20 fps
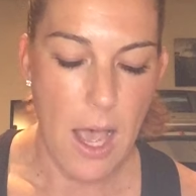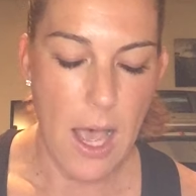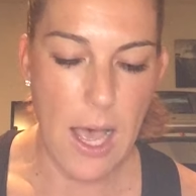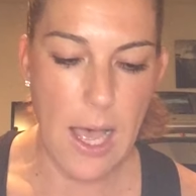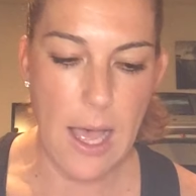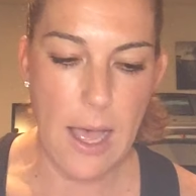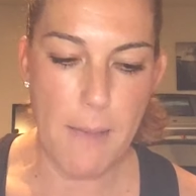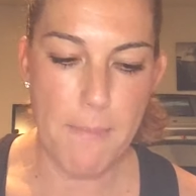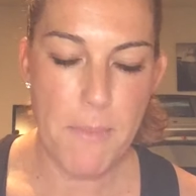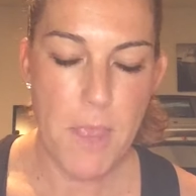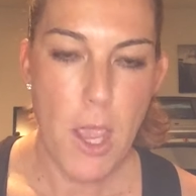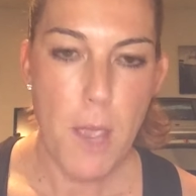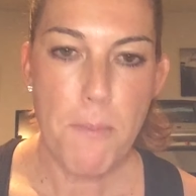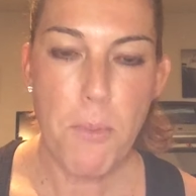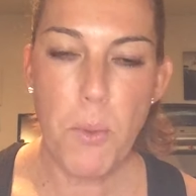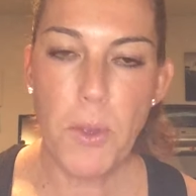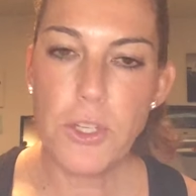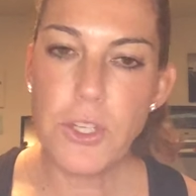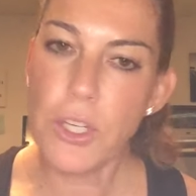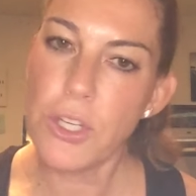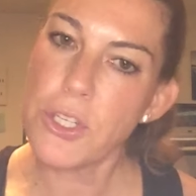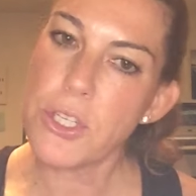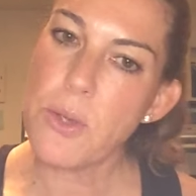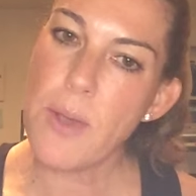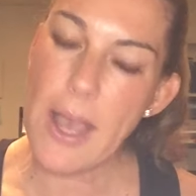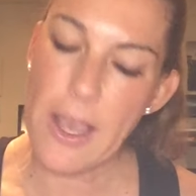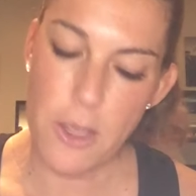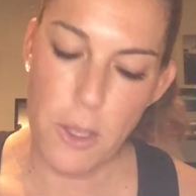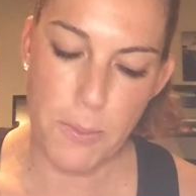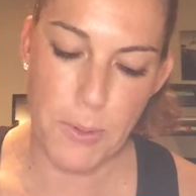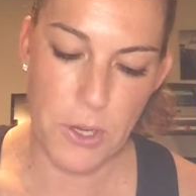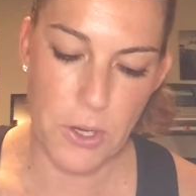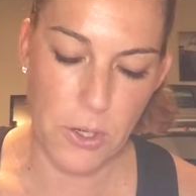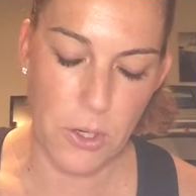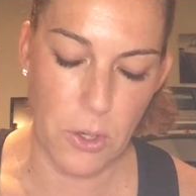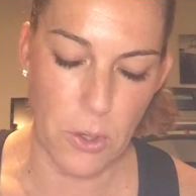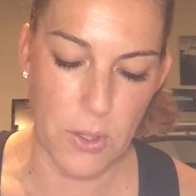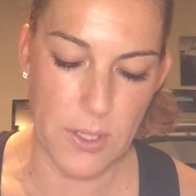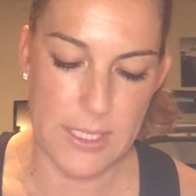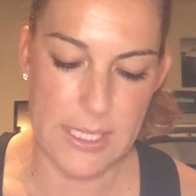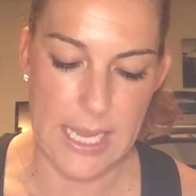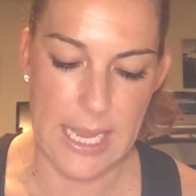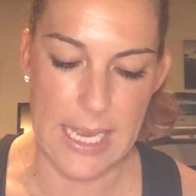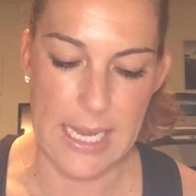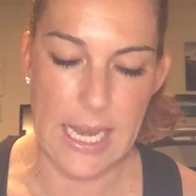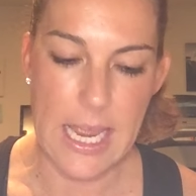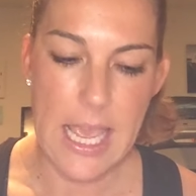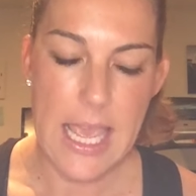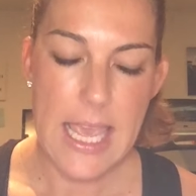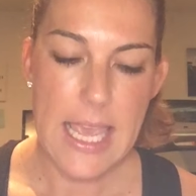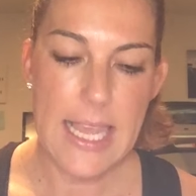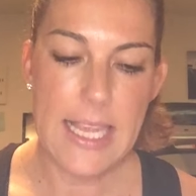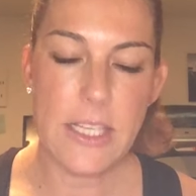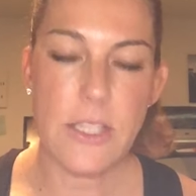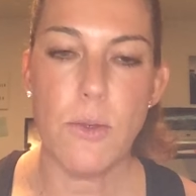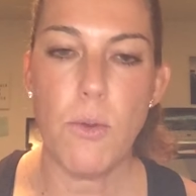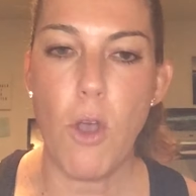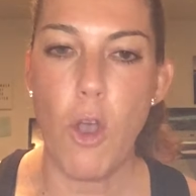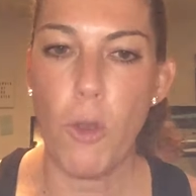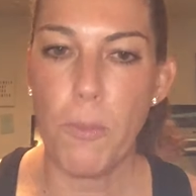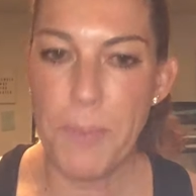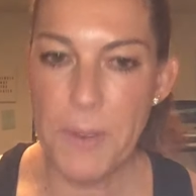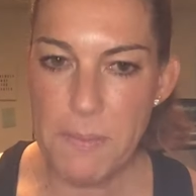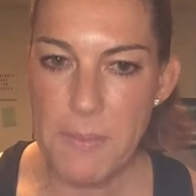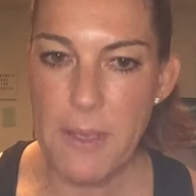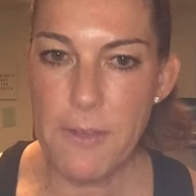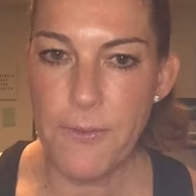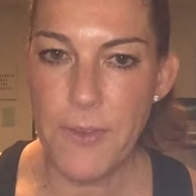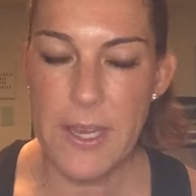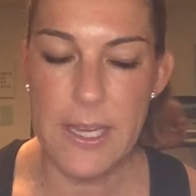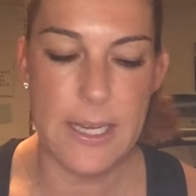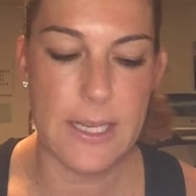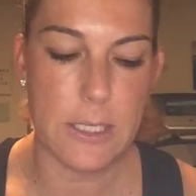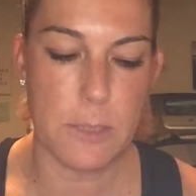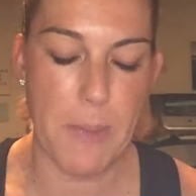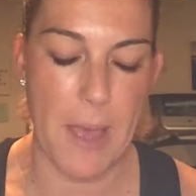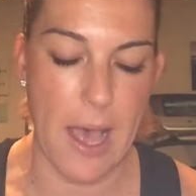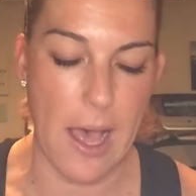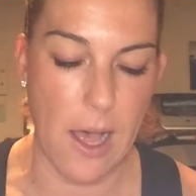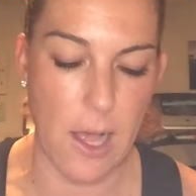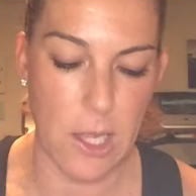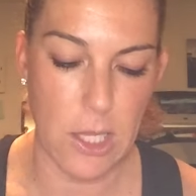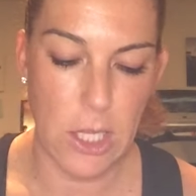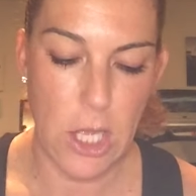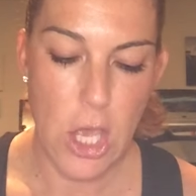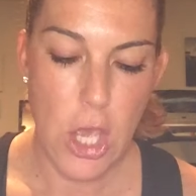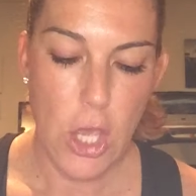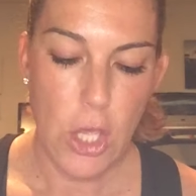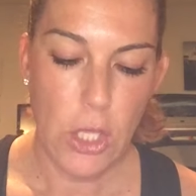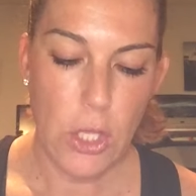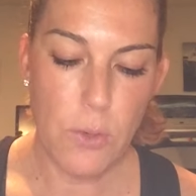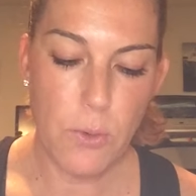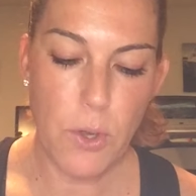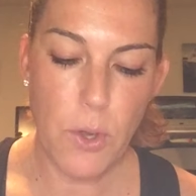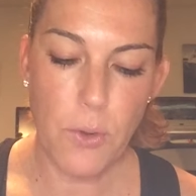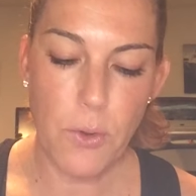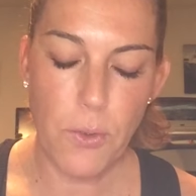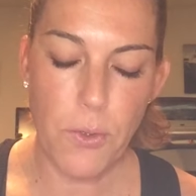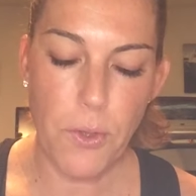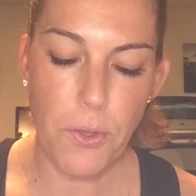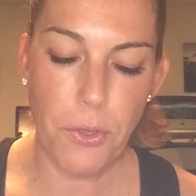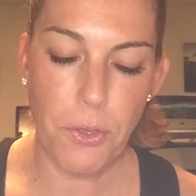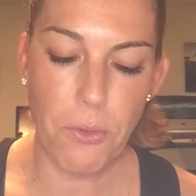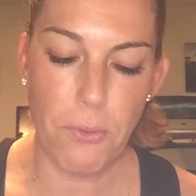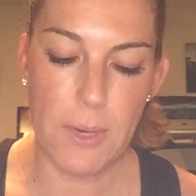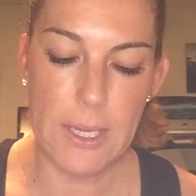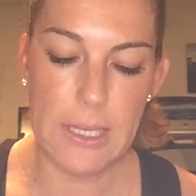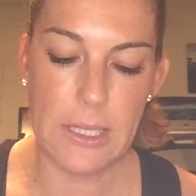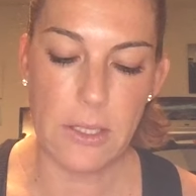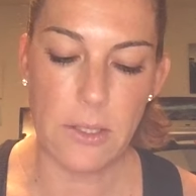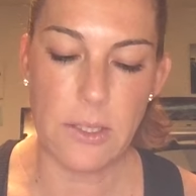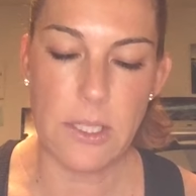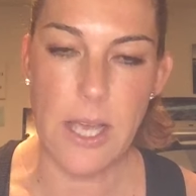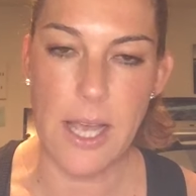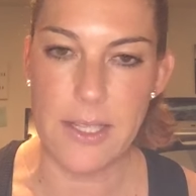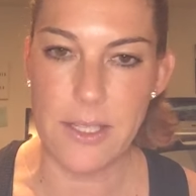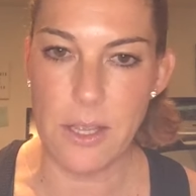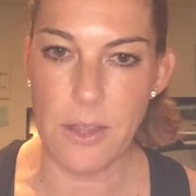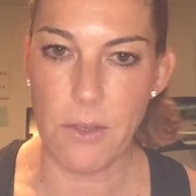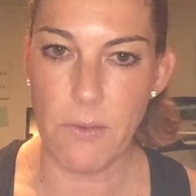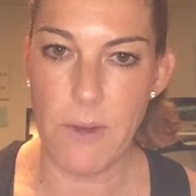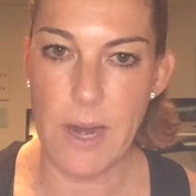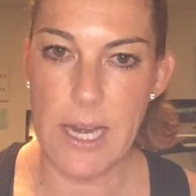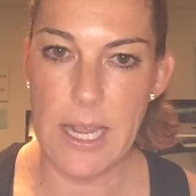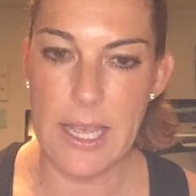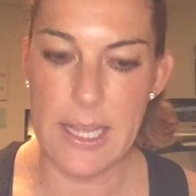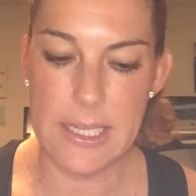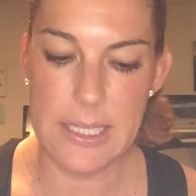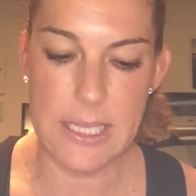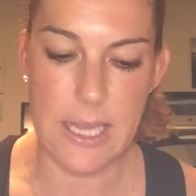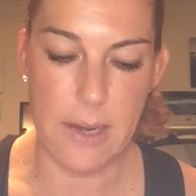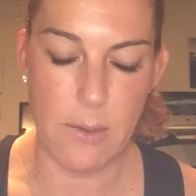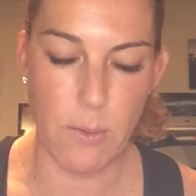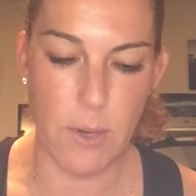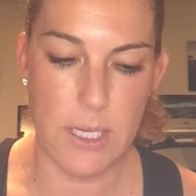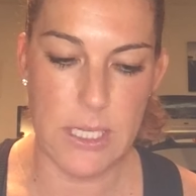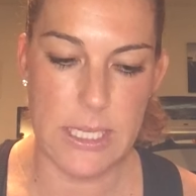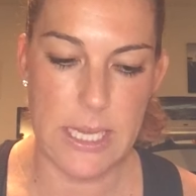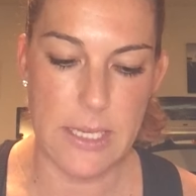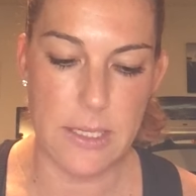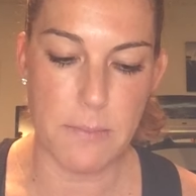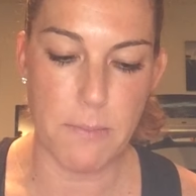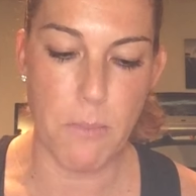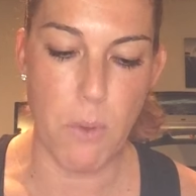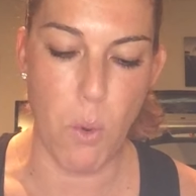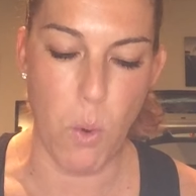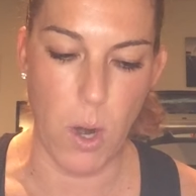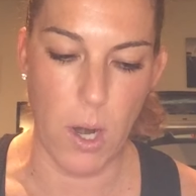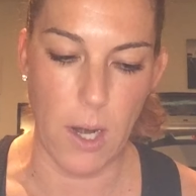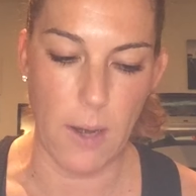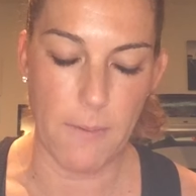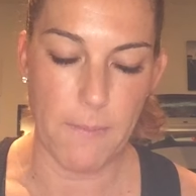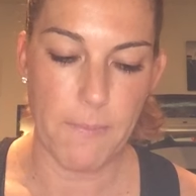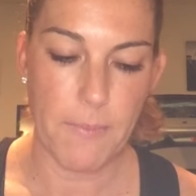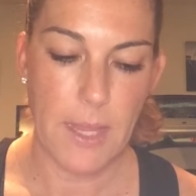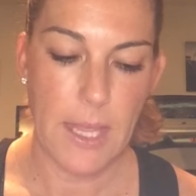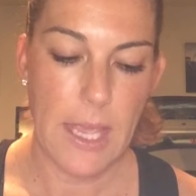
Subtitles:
But what you're gonna do, how you put your goals in, is you open MyFitnessPal, you go to the 3 little dots on the right-hand side where it says more.